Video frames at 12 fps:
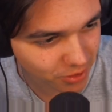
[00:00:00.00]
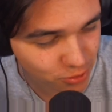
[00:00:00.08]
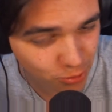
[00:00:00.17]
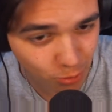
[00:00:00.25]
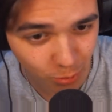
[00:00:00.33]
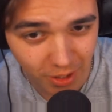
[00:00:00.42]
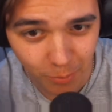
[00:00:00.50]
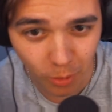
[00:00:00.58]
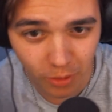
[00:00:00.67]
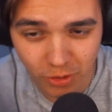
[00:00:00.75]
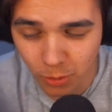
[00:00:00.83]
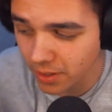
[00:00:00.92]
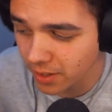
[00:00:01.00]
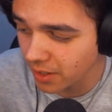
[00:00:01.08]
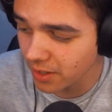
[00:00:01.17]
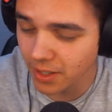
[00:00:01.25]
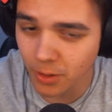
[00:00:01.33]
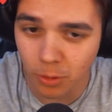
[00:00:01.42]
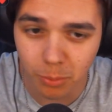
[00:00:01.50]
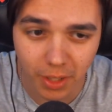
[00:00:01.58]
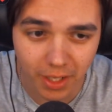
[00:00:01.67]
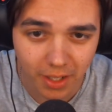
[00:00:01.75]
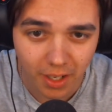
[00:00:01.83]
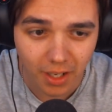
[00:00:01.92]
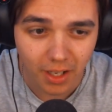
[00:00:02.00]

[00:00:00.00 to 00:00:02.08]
to the stream. We're doing a little bit